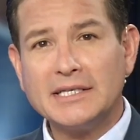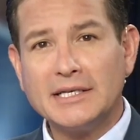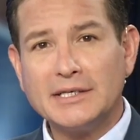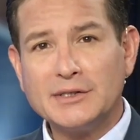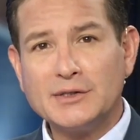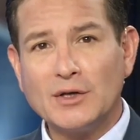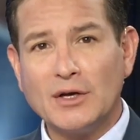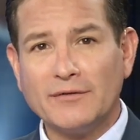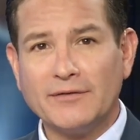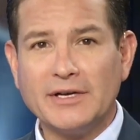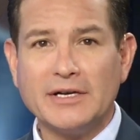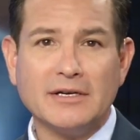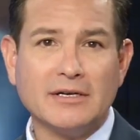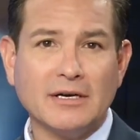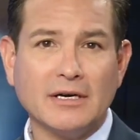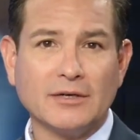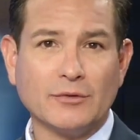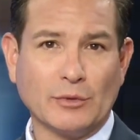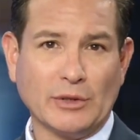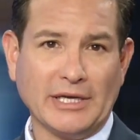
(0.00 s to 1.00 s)
is solving
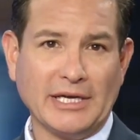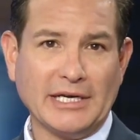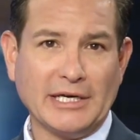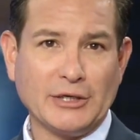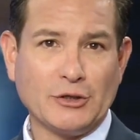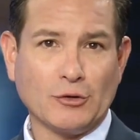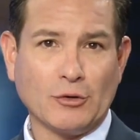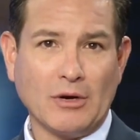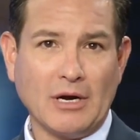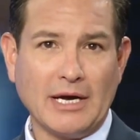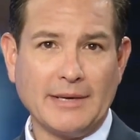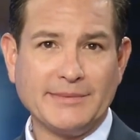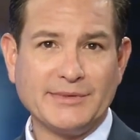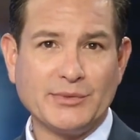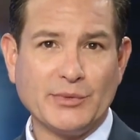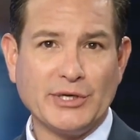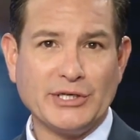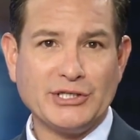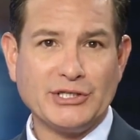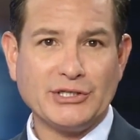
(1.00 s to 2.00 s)
gun related crimes,
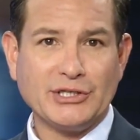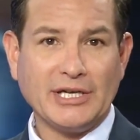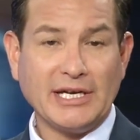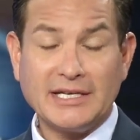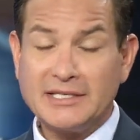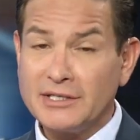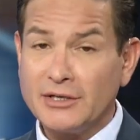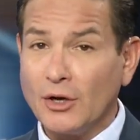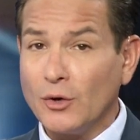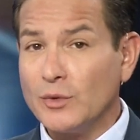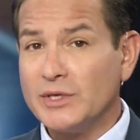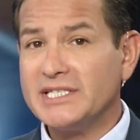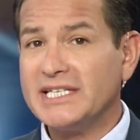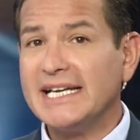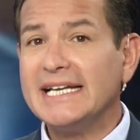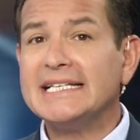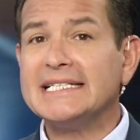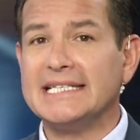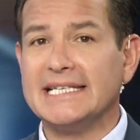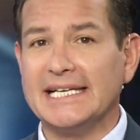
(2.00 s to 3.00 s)
which isn't always
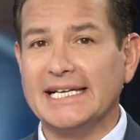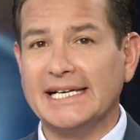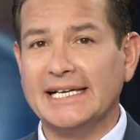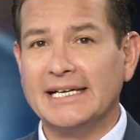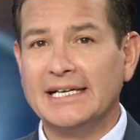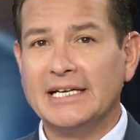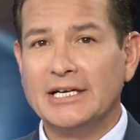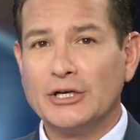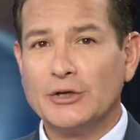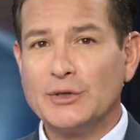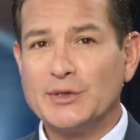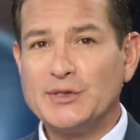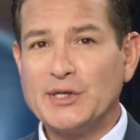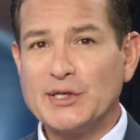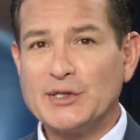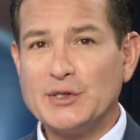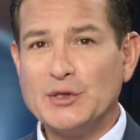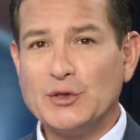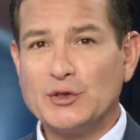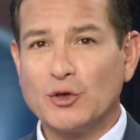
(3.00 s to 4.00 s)
easy. KRIS
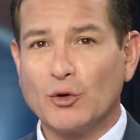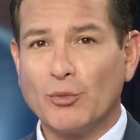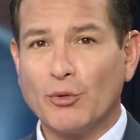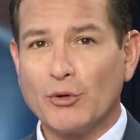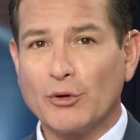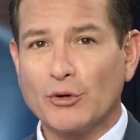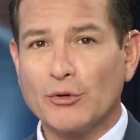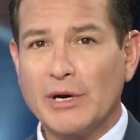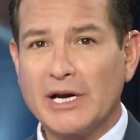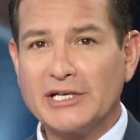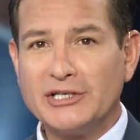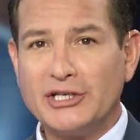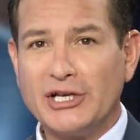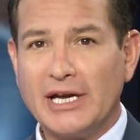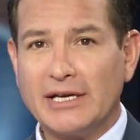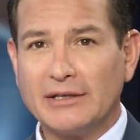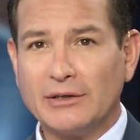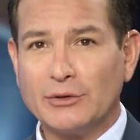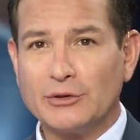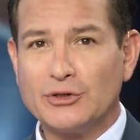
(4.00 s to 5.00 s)
6 News reporter Greg
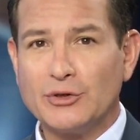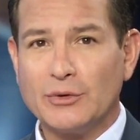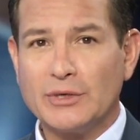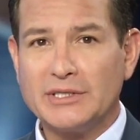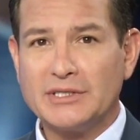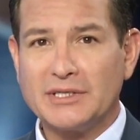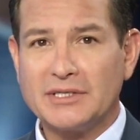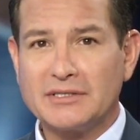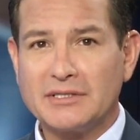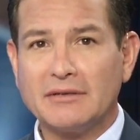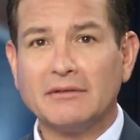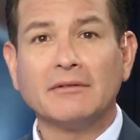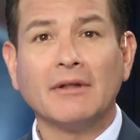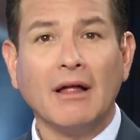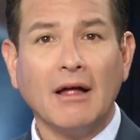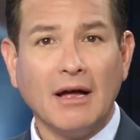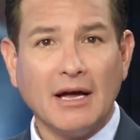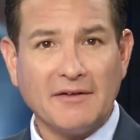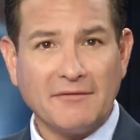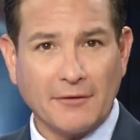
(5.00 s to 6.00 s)
Chandler joins us
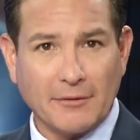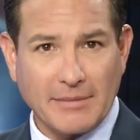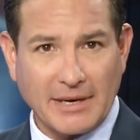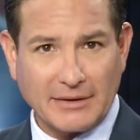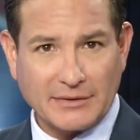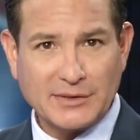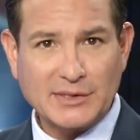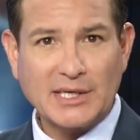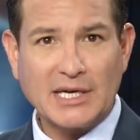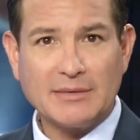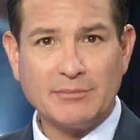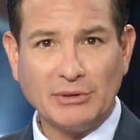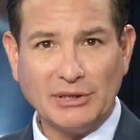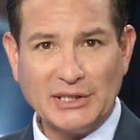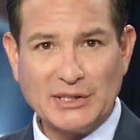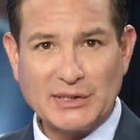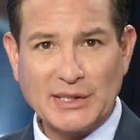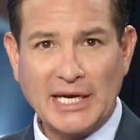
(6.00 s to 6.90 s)
live from outside police